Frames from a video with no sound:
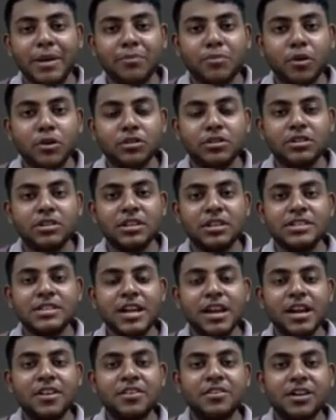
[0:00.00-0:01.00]
by
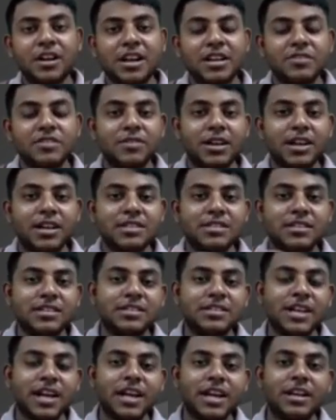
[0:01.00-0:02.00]
both the central as well
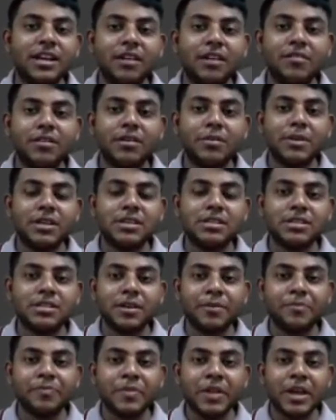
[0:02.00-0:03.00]
as the state
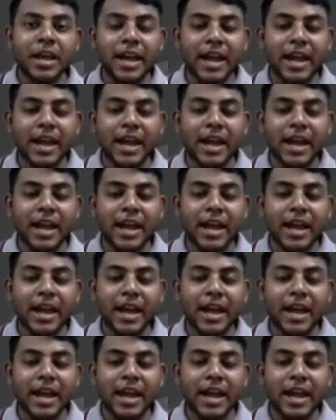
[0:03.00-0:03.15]
governments.